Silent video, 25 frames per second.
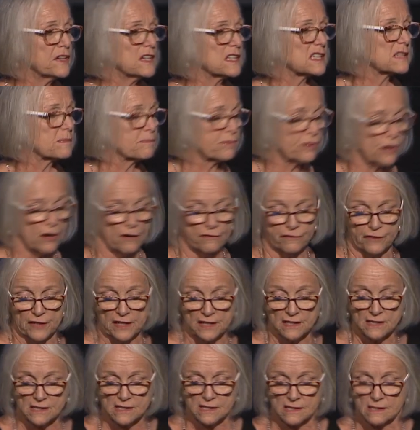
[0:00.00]
his
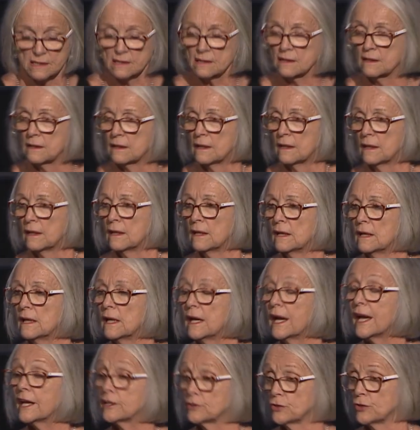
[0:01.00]
prophets,
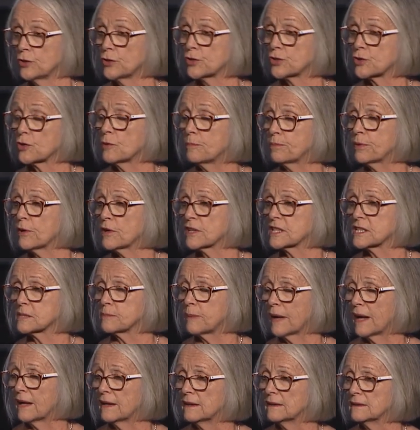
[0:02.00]
and you shall
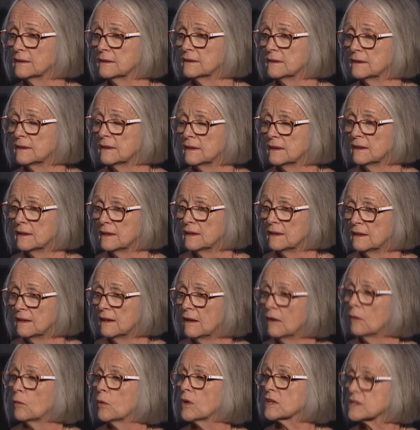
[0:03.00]
prosper.
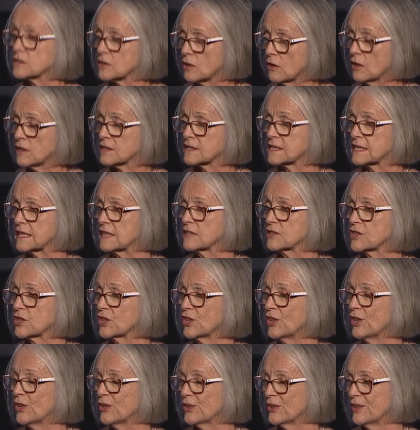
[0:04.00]
What's God said to
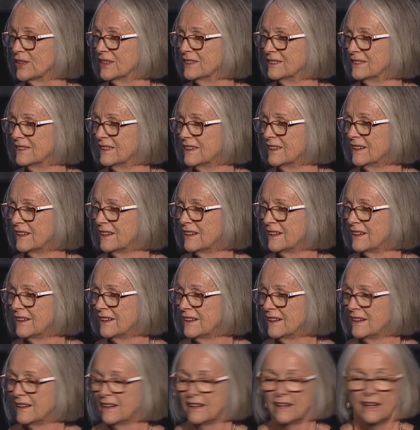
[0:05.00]
you?
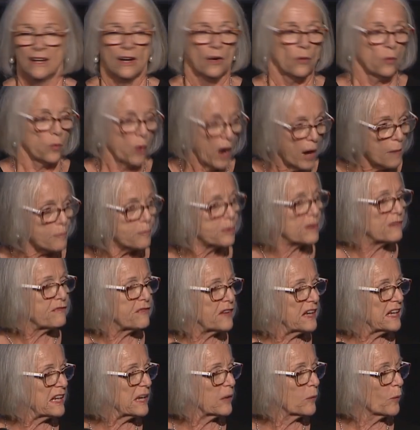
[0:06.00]
What
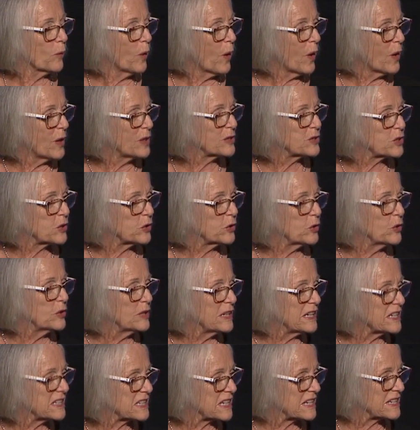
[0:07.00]
prophetic word do you
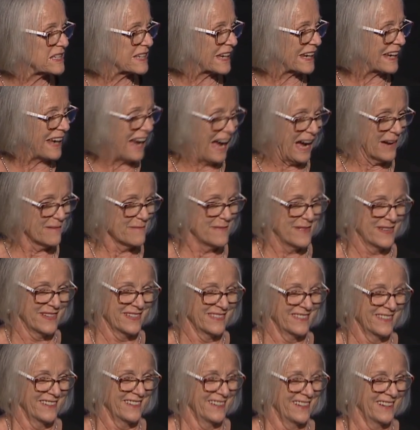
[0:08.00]
need to dig up
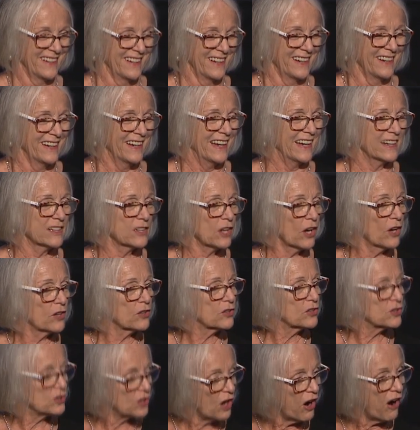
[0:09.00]
and go,
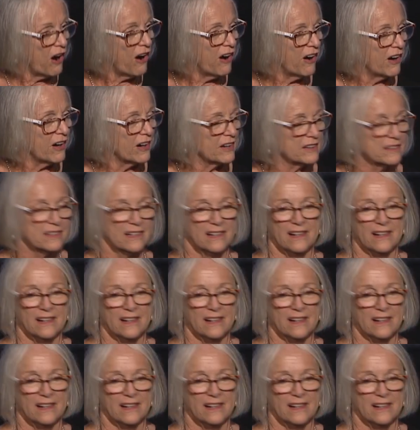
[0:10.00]
God,